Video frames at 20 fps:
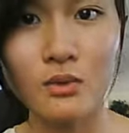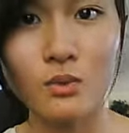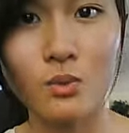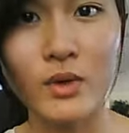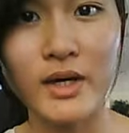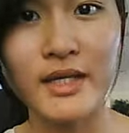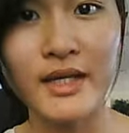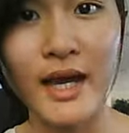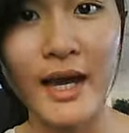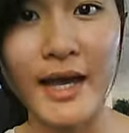
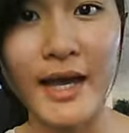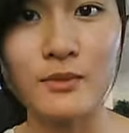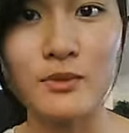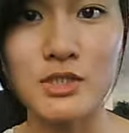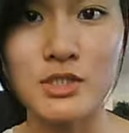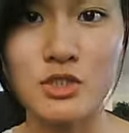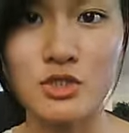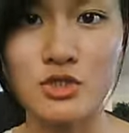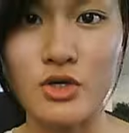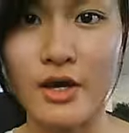one eye
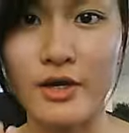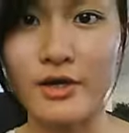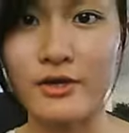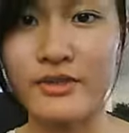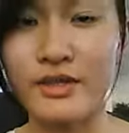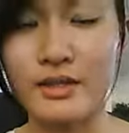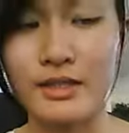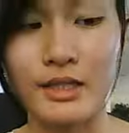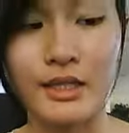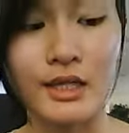was stronger
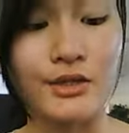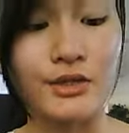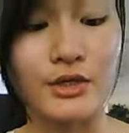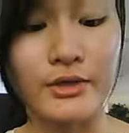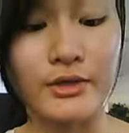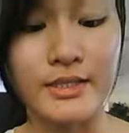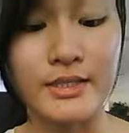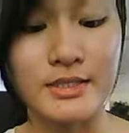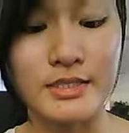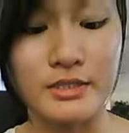than the
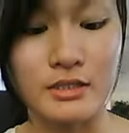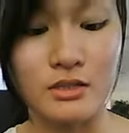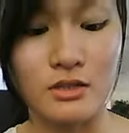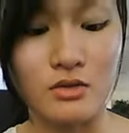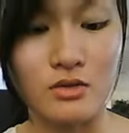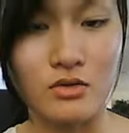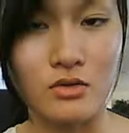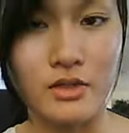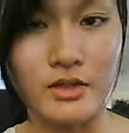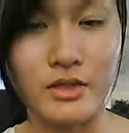other, and so
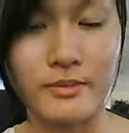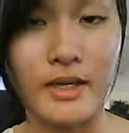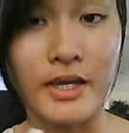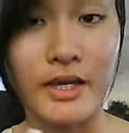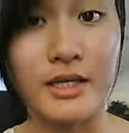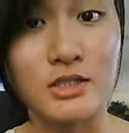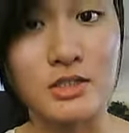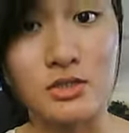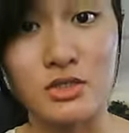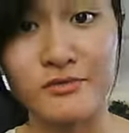I
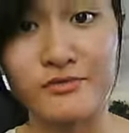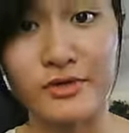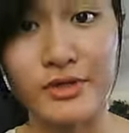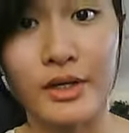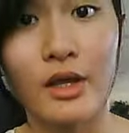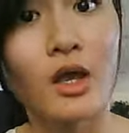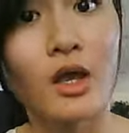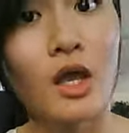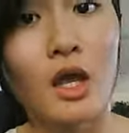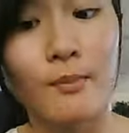had 2 different
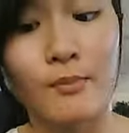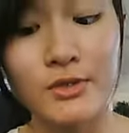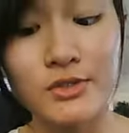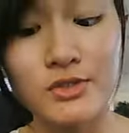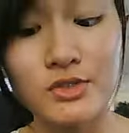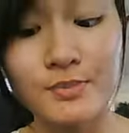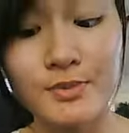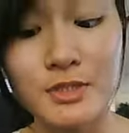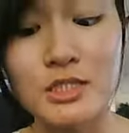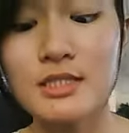
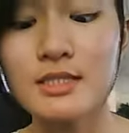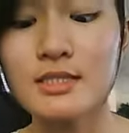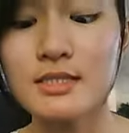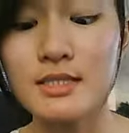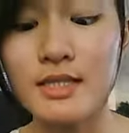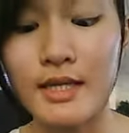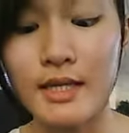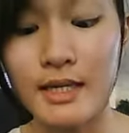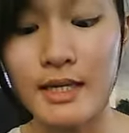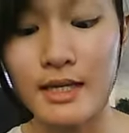prescriptions.
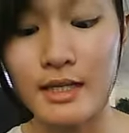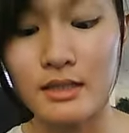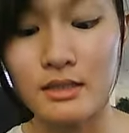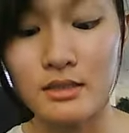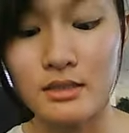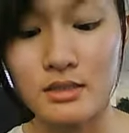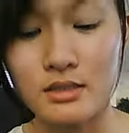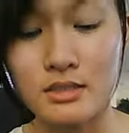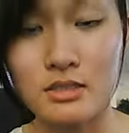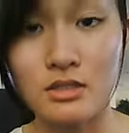
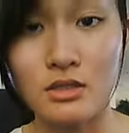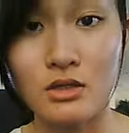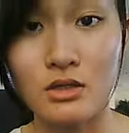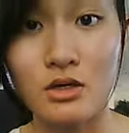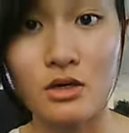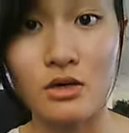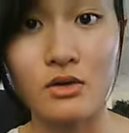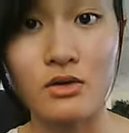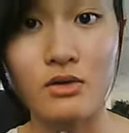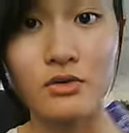And
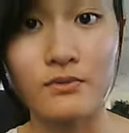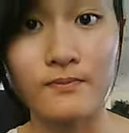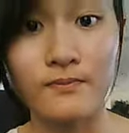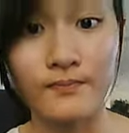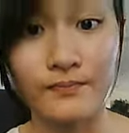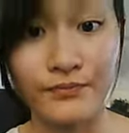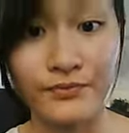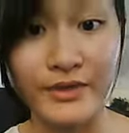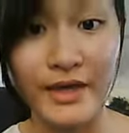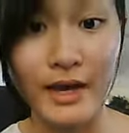so
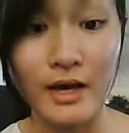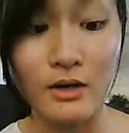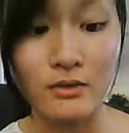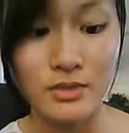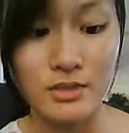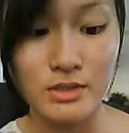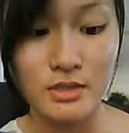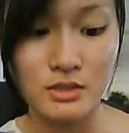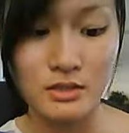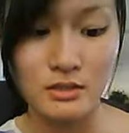
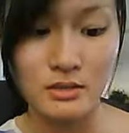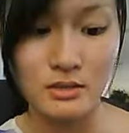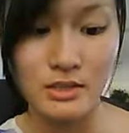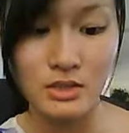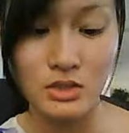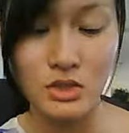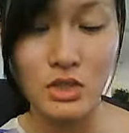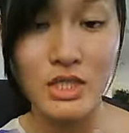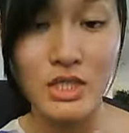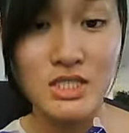
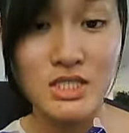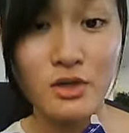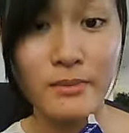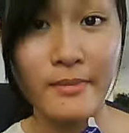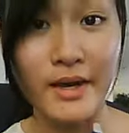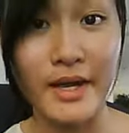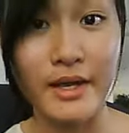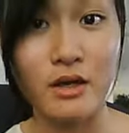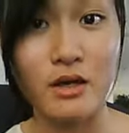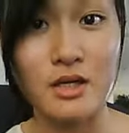these are
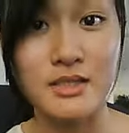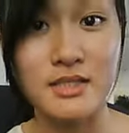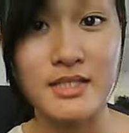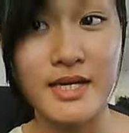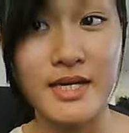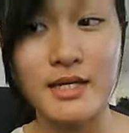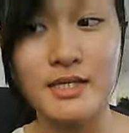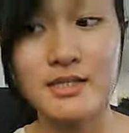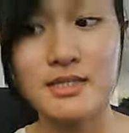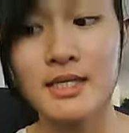my
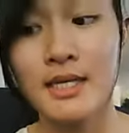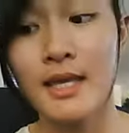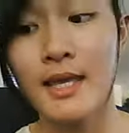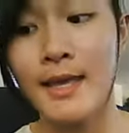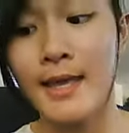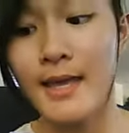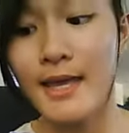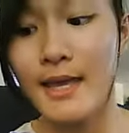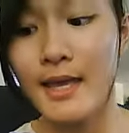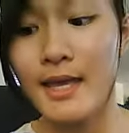contacts.
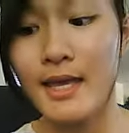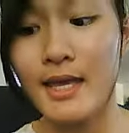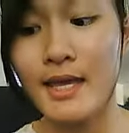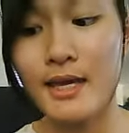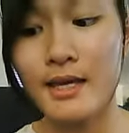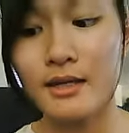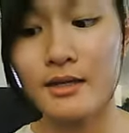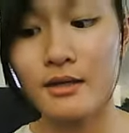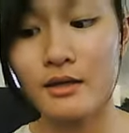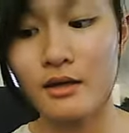
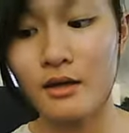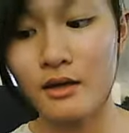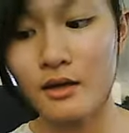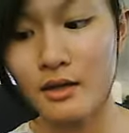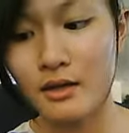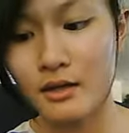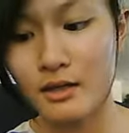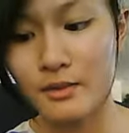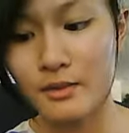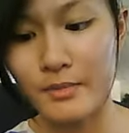And
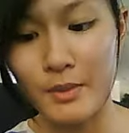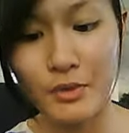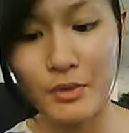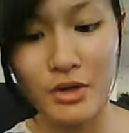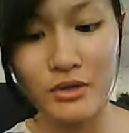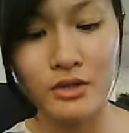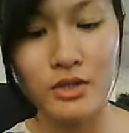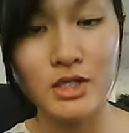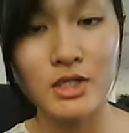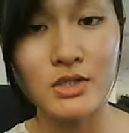my
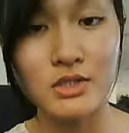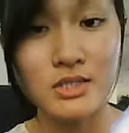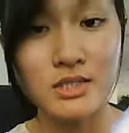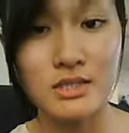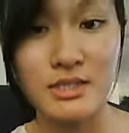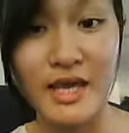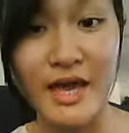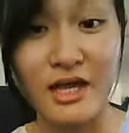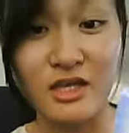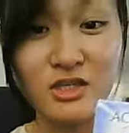brother uses
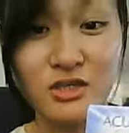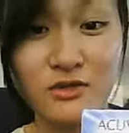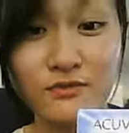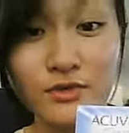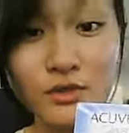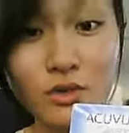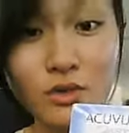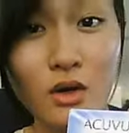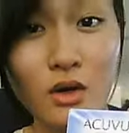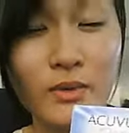
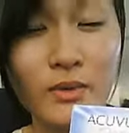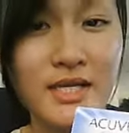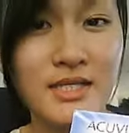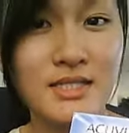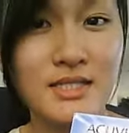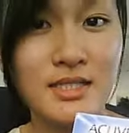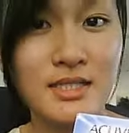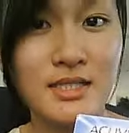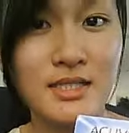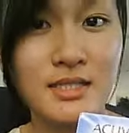Acuvue
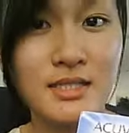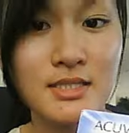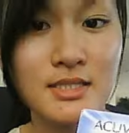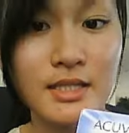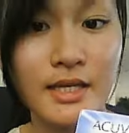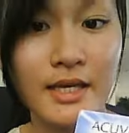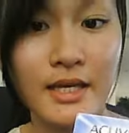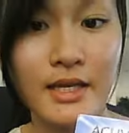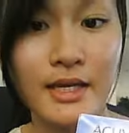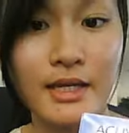Oasys,
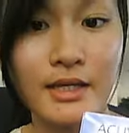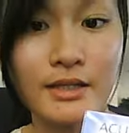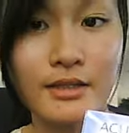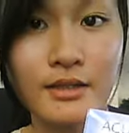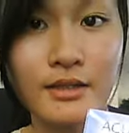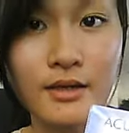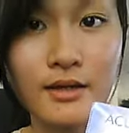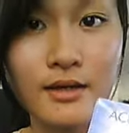and